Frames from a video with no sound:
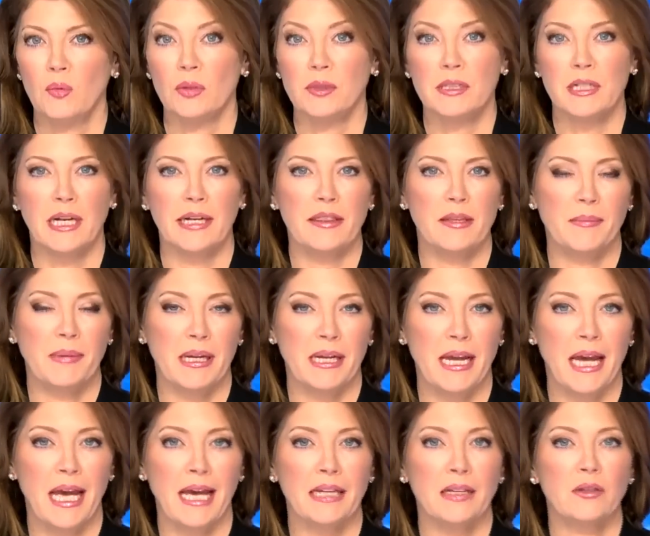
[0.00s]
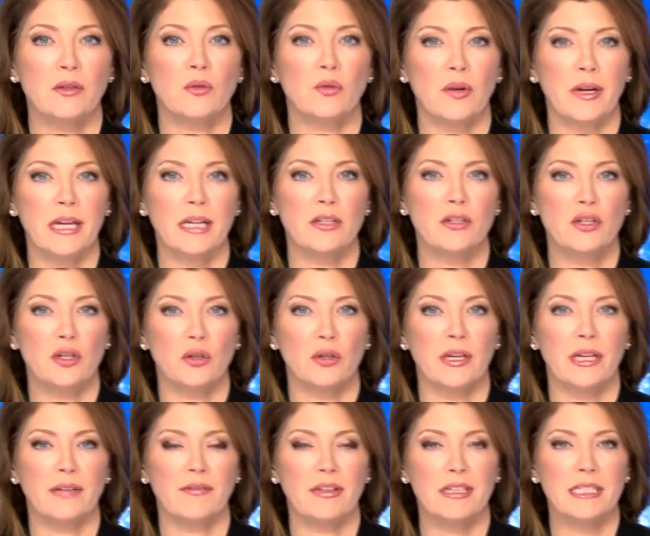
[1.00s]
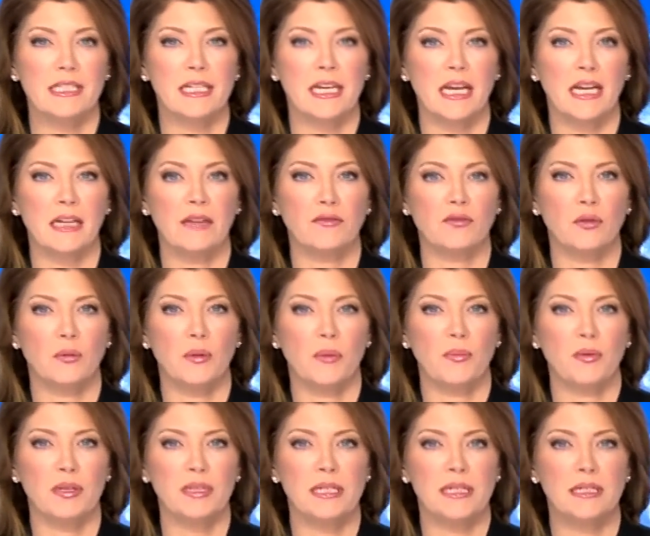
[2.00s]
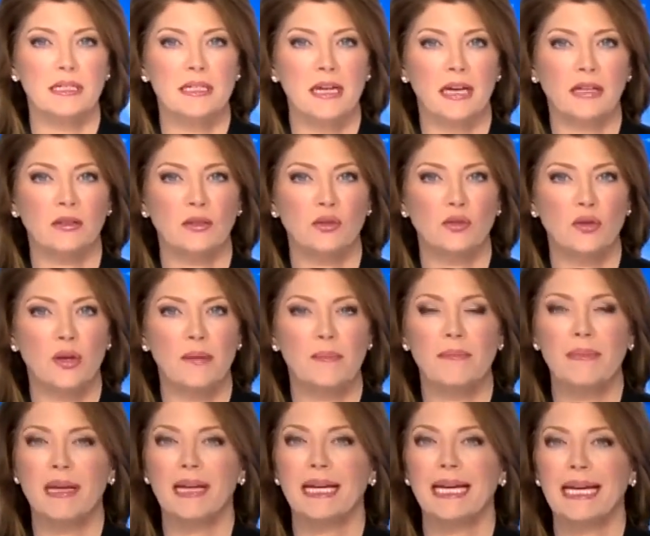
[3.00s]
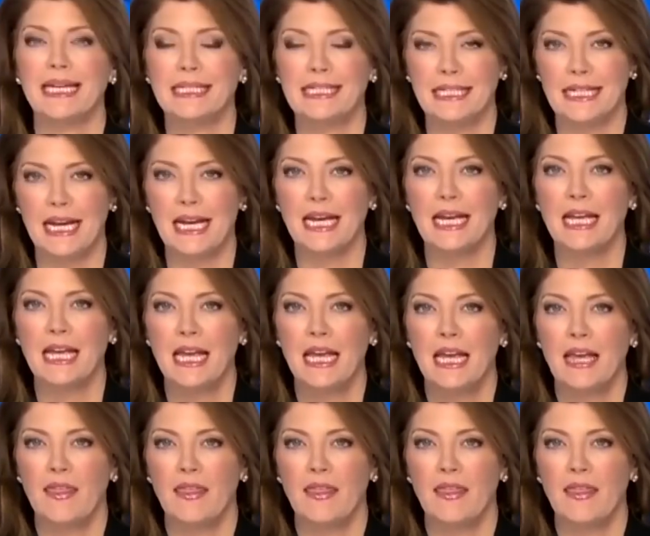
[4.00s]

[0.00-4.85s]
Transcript: Well, tonight, the Manhattan grand jury investigating former President Donald Trump met again today.